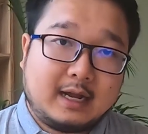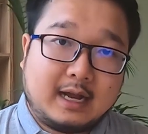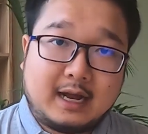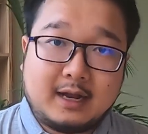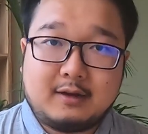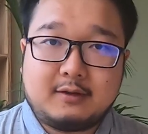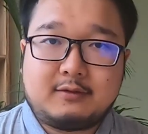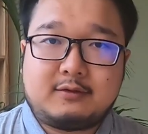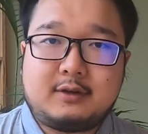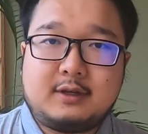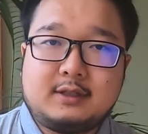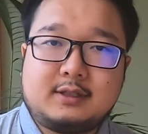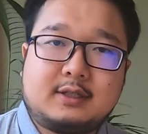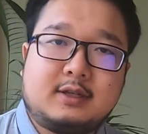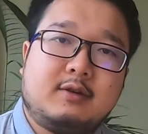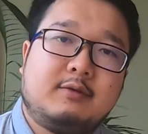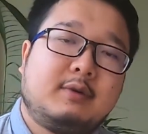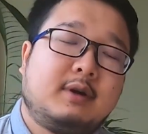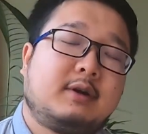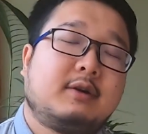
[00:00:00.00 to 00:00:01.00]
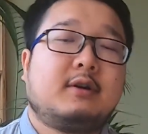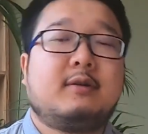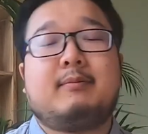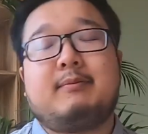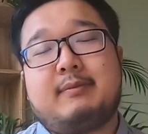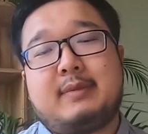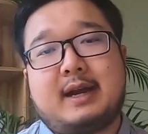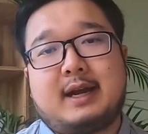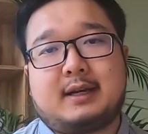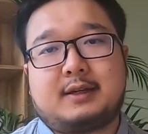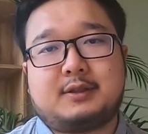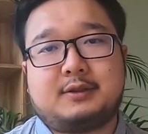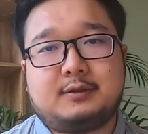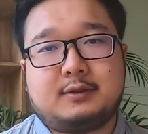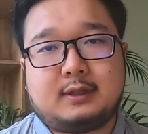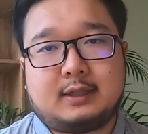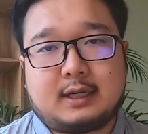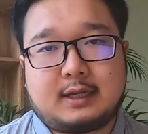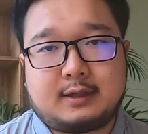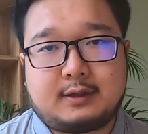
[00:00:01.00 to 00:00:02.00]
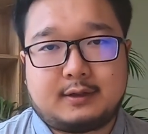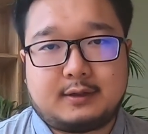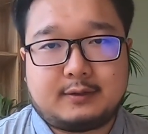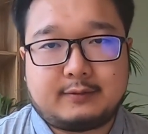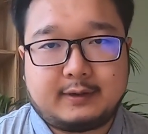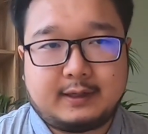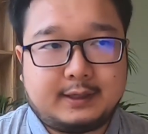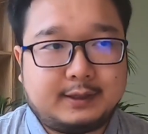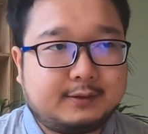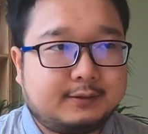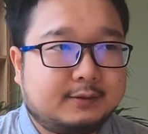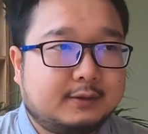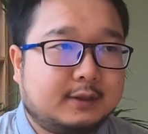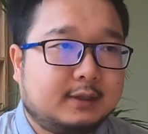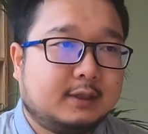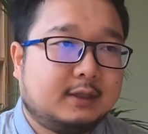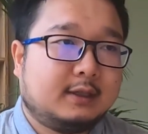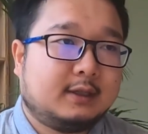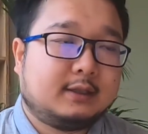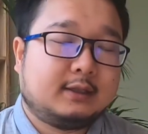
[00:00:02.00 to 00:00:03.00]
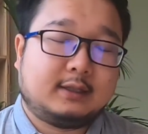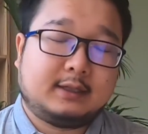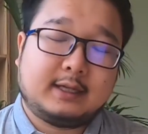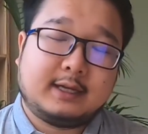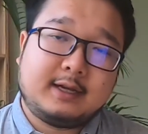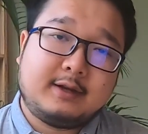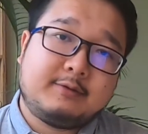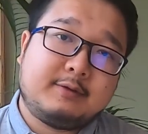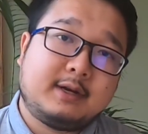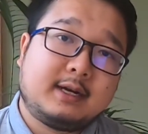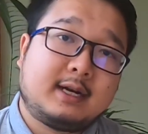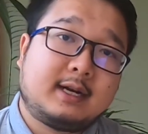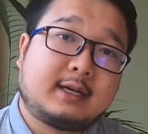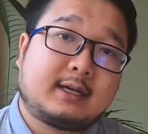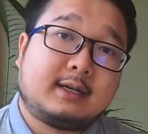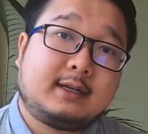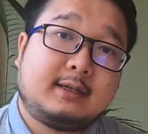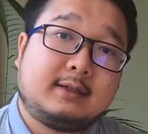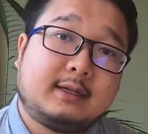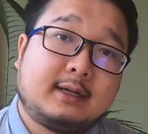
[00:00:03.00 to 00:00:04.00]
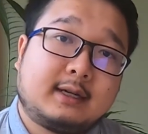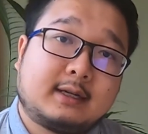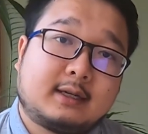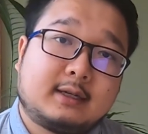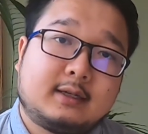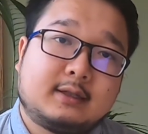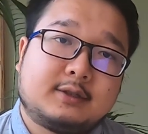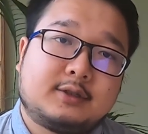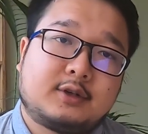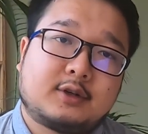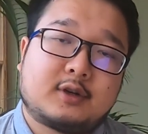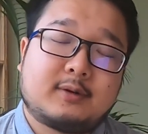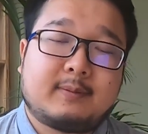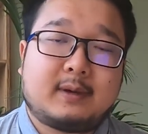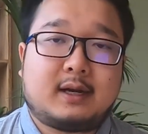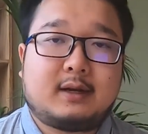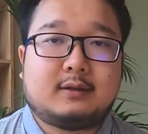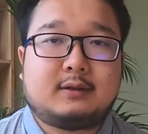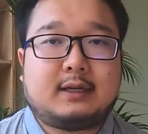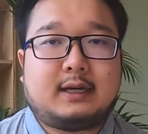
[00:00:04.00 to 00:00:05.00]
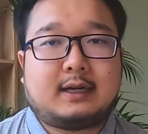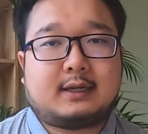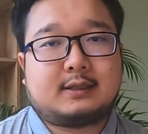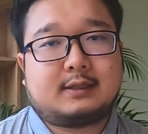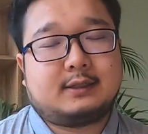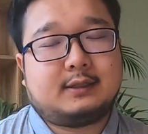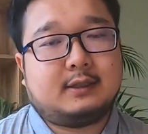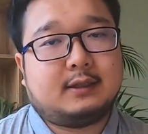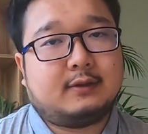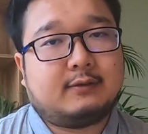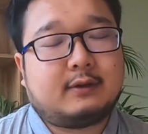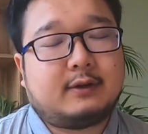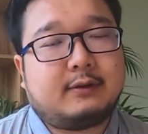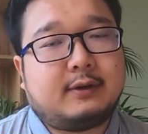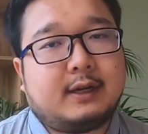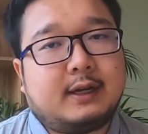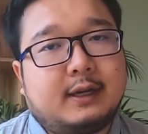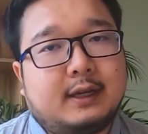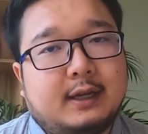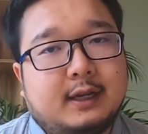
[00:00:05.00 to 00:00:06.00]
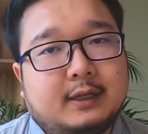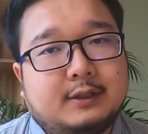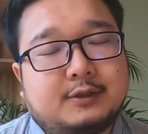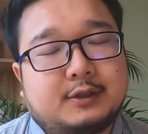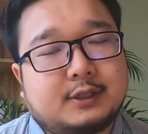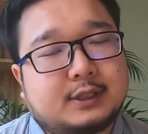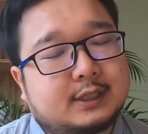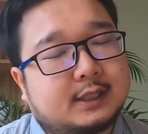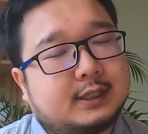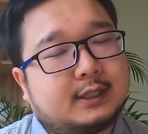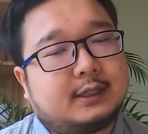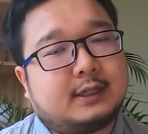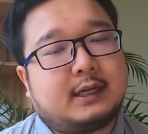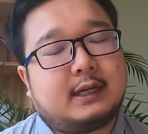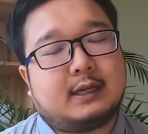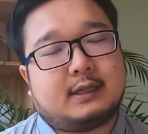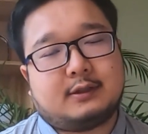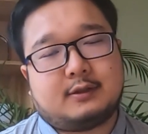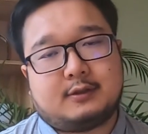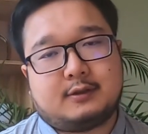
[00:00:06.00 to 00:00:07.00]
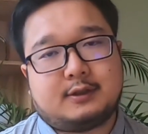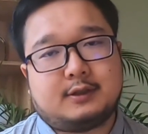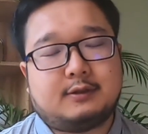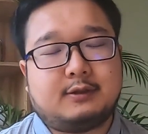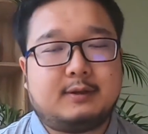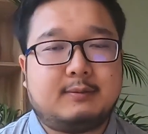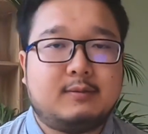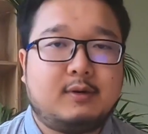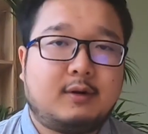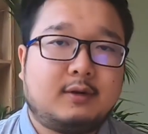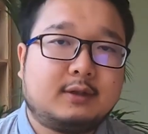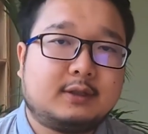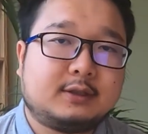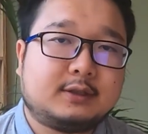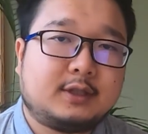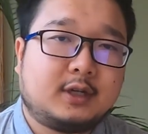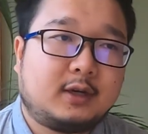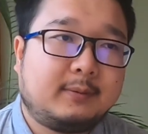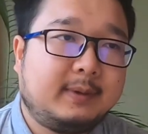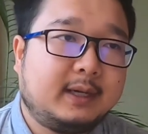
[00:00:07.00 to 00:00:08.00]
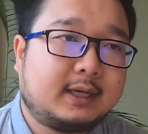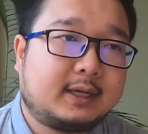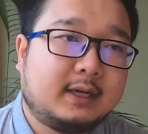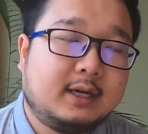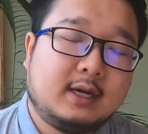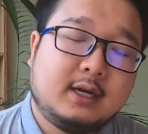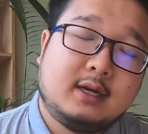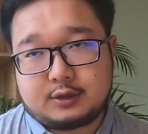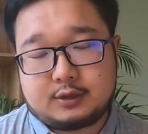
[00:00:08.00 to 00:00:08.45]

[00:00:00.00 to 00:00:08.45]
Hello friends, welcome back to another video. Today we are gonna talk about actually a very interesting and also important topic,